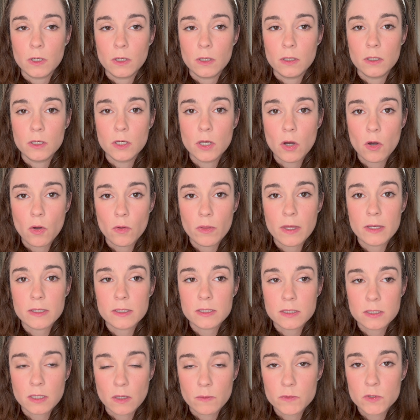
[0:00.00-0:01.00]
know that
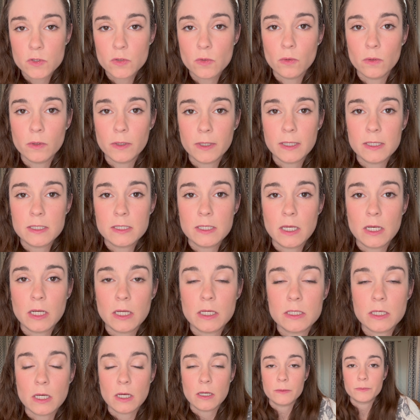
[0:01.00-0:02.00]
some schooling is getting
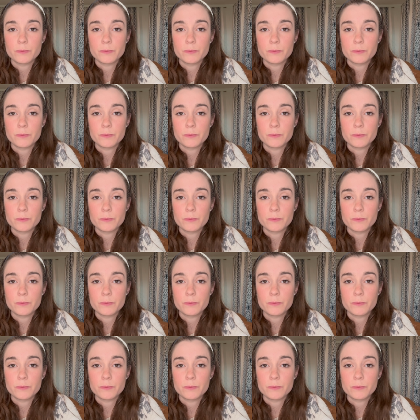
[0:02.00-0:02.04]
done.